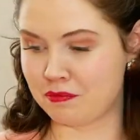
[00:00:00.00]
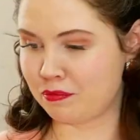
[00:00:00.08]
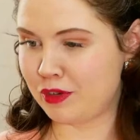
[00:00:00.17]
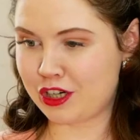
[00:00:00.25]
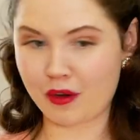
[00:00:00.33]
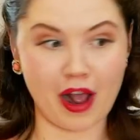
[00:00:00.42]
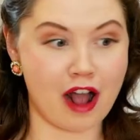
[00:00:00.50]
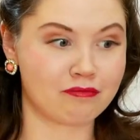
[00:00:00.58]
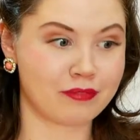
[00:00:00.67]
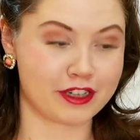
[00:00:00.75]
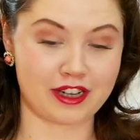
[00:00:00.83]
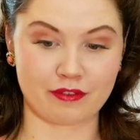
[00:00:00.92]
We don't have
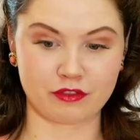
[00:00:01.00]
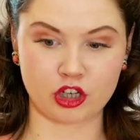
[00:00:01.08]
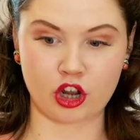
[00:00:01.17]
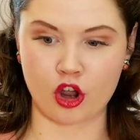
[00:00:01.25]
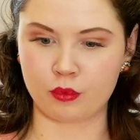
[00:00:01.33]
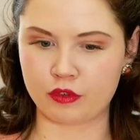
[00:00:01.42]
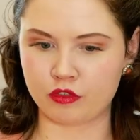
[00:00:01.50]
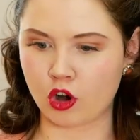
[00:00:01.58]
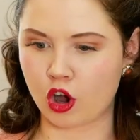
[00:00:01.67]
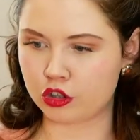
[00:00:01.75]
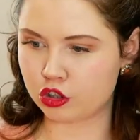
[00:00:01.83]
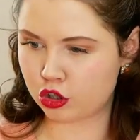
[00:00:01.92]
much left to go. We've
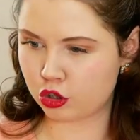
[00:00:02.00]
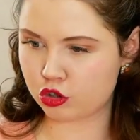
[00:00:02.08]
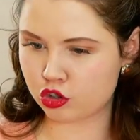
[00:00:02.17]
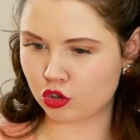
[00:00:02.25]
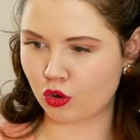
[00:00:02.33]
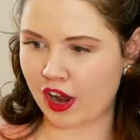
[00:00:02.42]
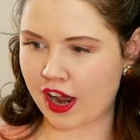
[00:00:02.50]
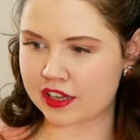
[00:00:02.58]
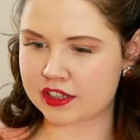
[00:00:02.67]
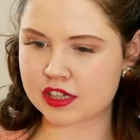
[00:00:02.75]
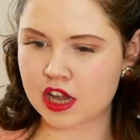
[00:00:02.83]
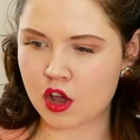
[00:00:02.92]
got two straw hats,